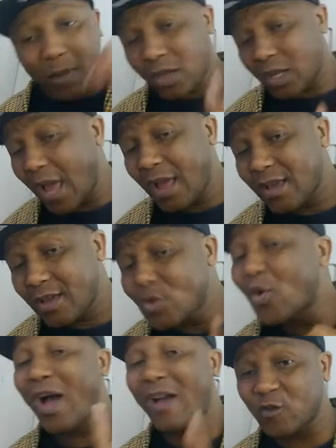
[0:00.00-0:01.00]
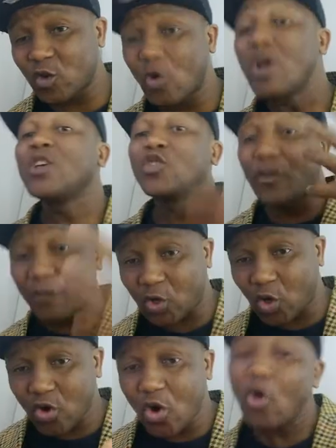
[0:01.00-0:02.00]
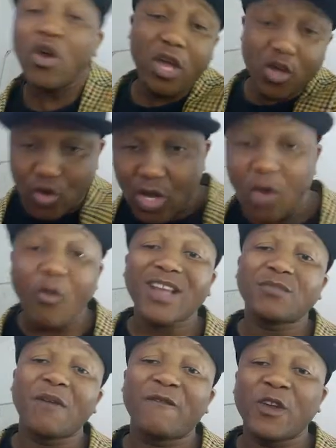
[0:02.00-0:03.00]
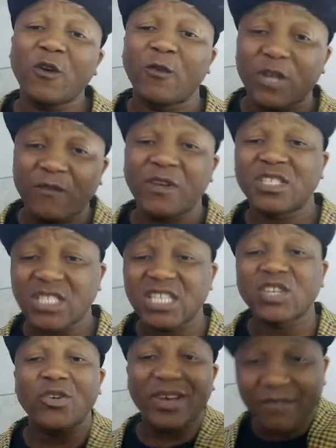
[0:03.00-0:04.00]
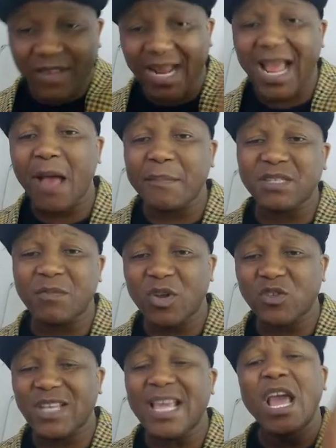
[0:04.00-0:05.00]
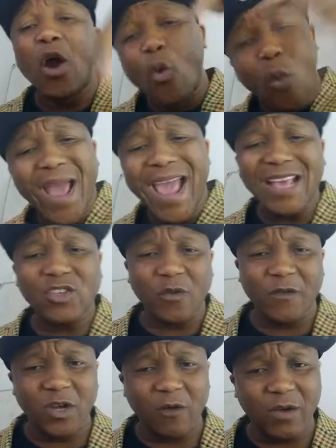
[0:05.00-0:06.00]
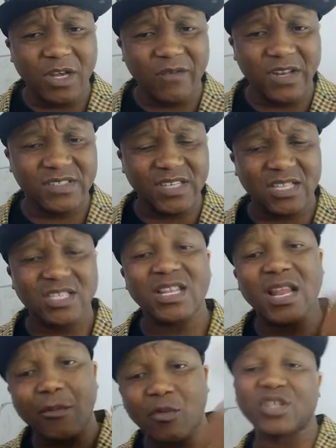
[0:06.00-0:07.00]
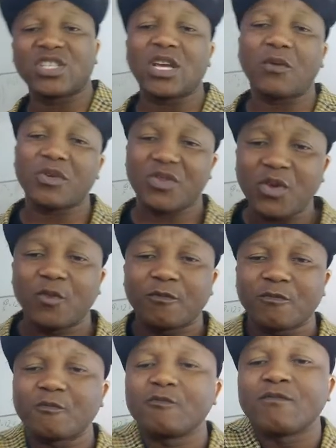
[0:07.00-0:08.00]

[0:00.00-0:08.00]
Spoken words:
Okay, you have to know. So if you don't know, you can watch my video for differentiation or leave in the comments below. Say, where is your video for differentiation? And I'm going to share with you.